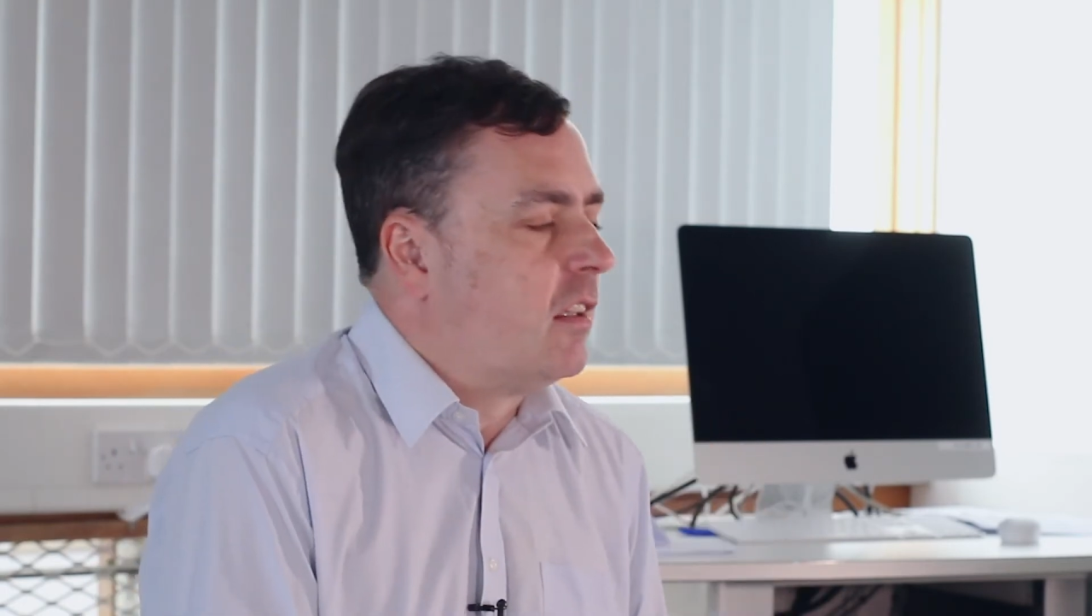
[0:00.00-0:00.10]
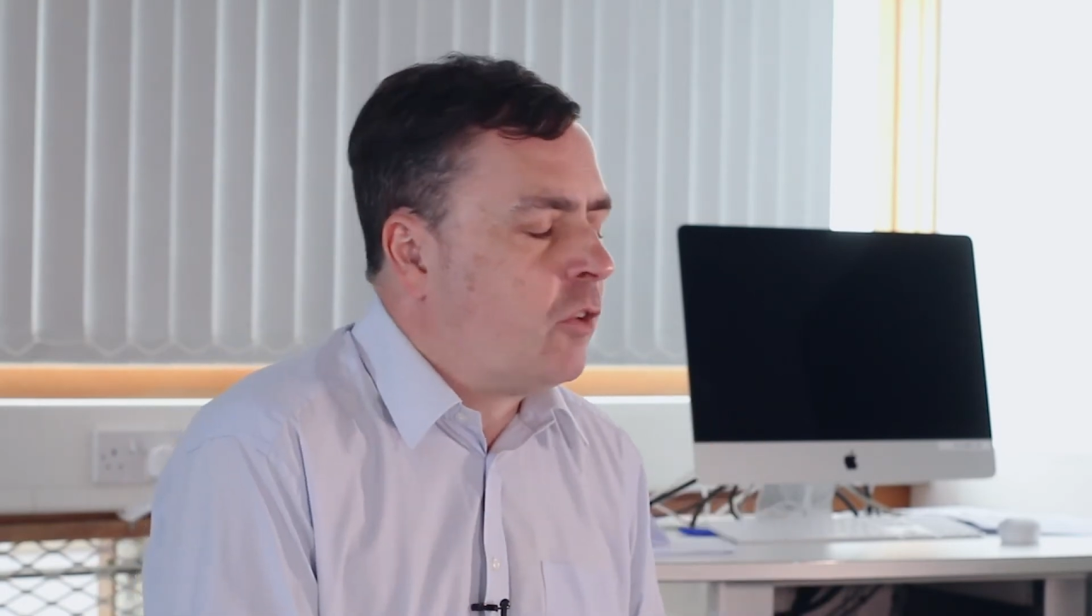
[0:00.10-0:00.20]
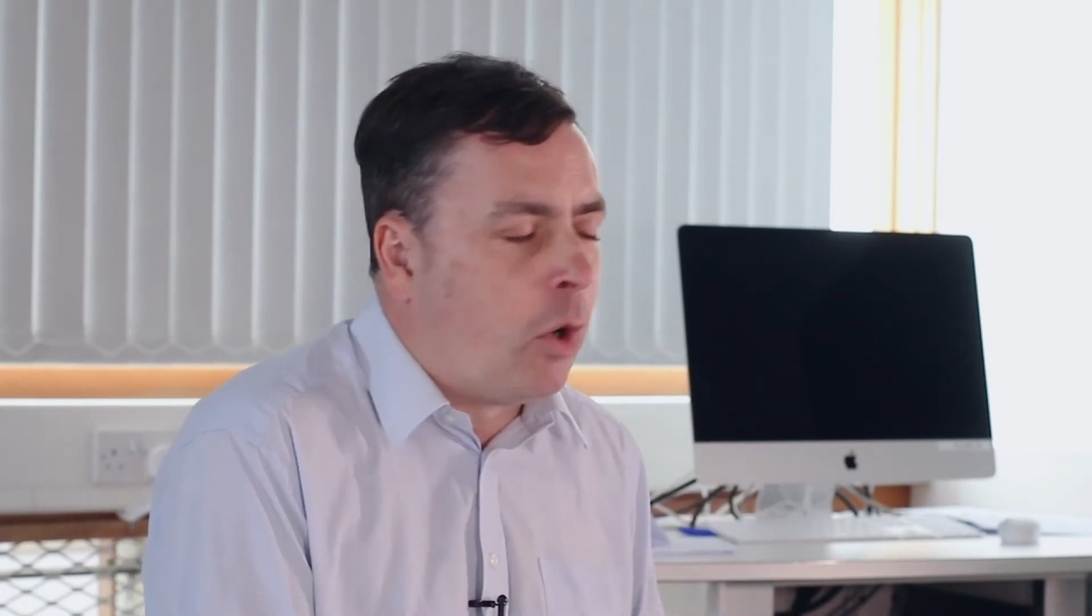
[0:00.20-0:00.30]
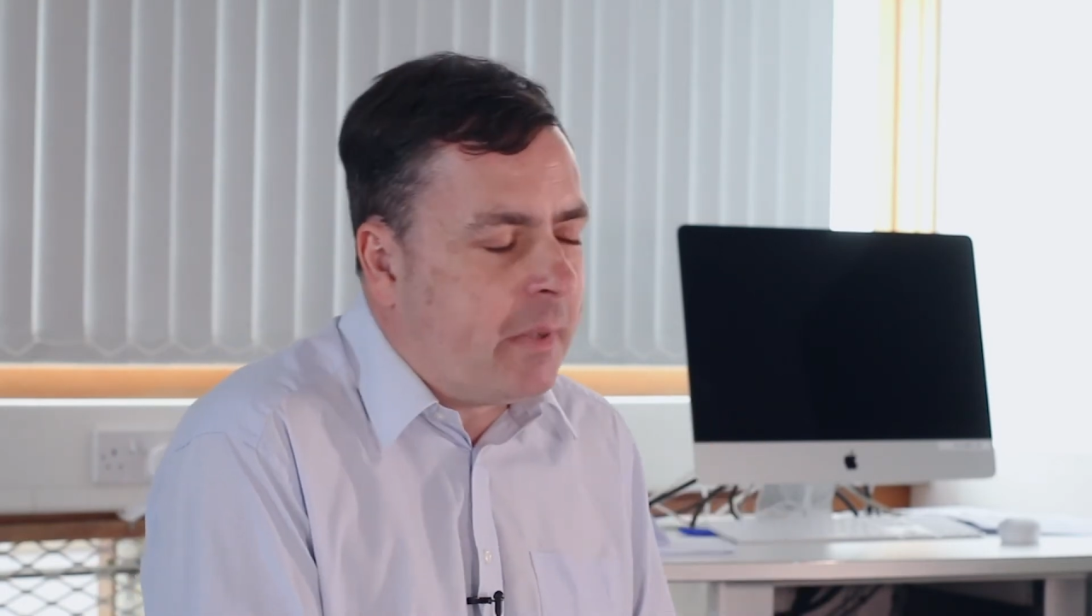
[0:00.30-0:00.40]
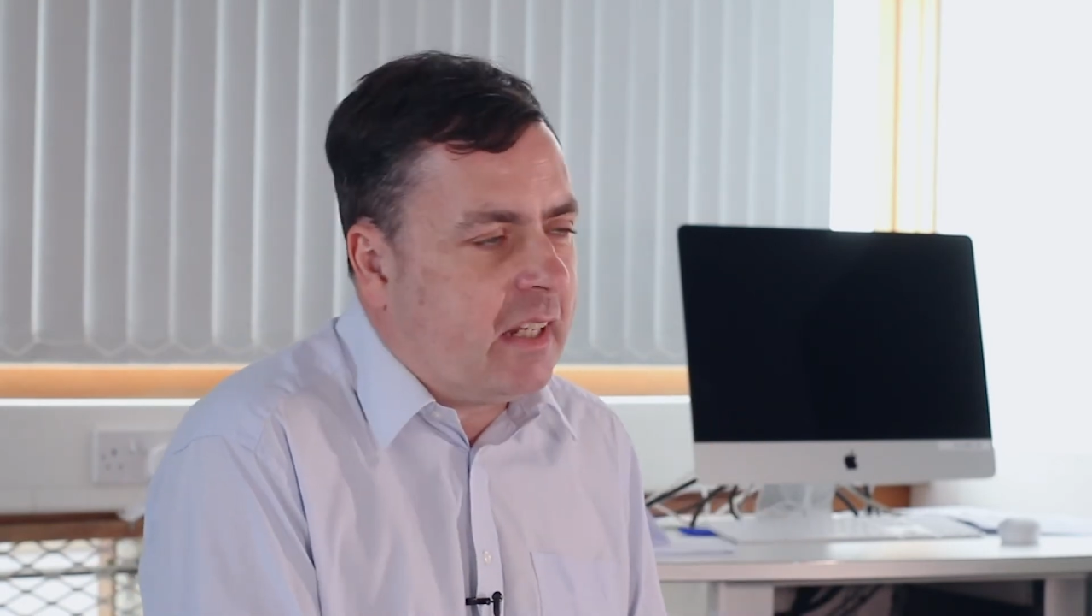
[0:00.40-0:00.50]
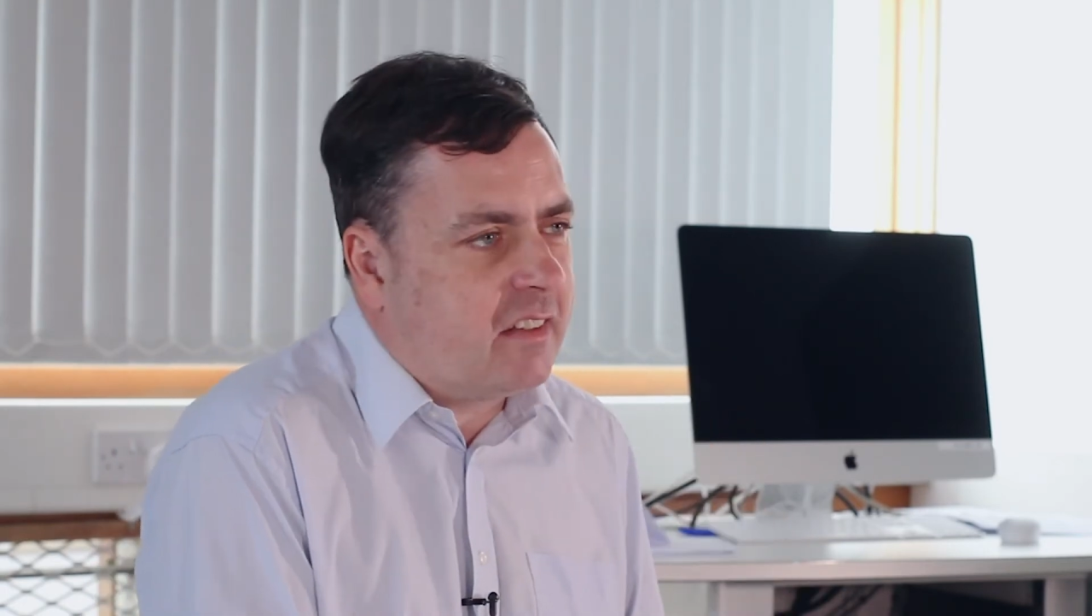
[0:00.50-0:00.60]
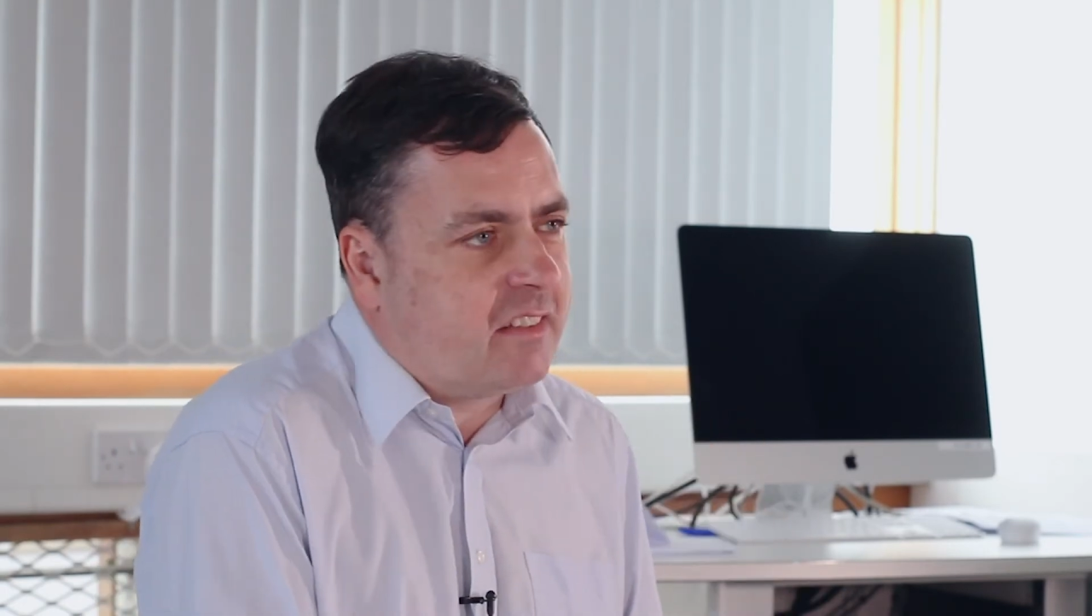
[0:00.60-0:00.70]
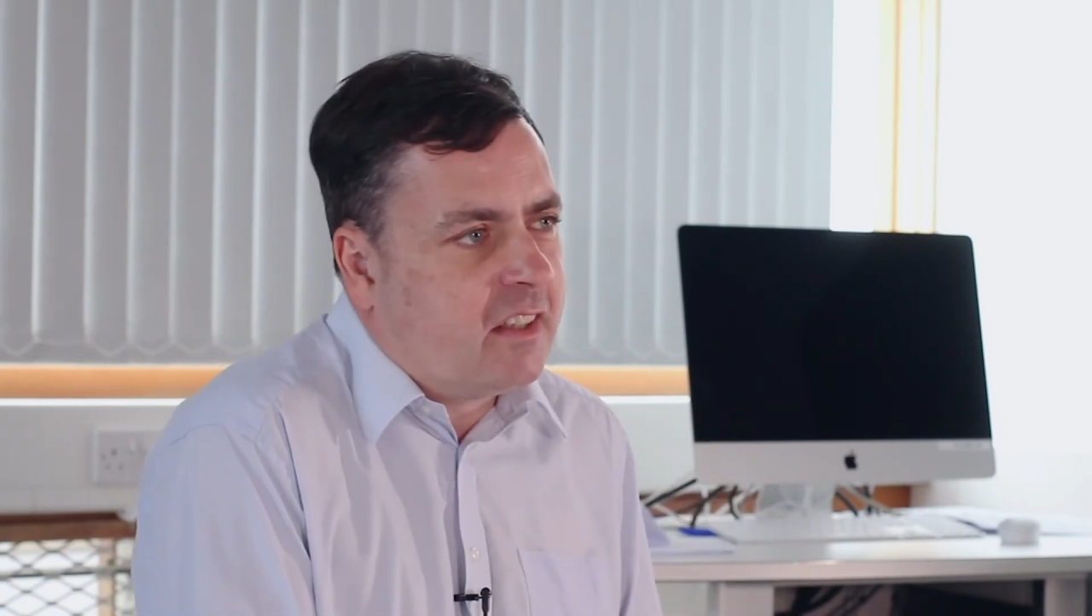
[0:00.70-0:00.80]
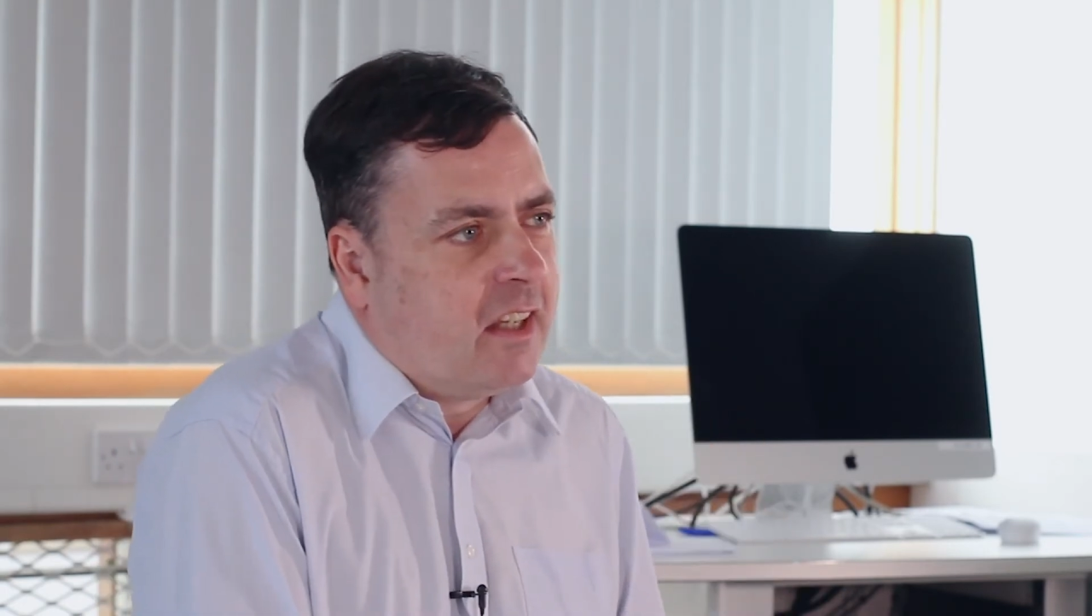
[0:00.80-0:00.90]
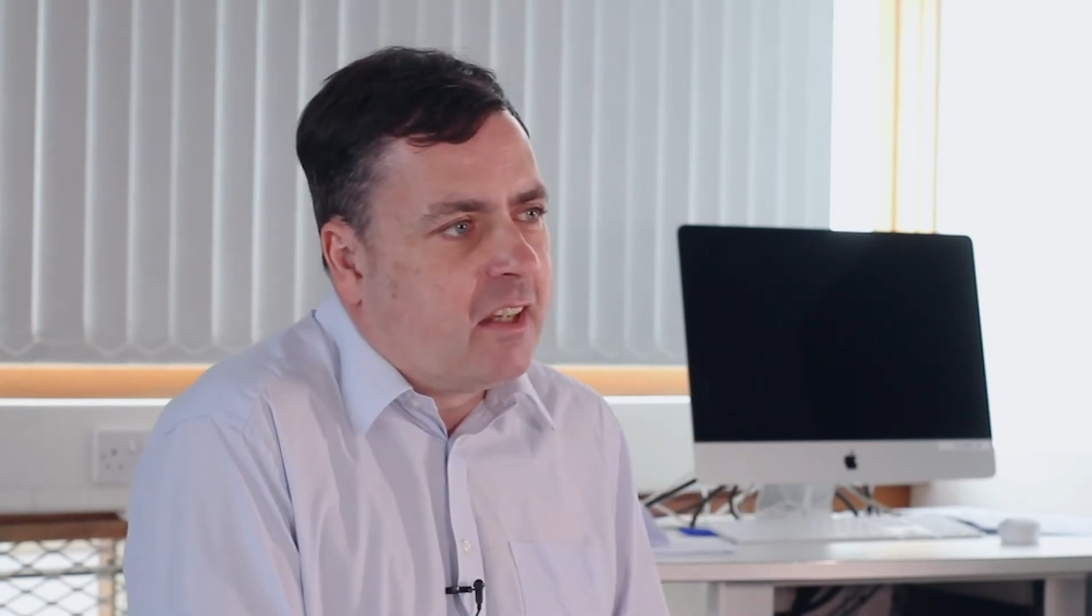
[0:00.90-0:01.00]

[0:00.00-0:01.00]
topics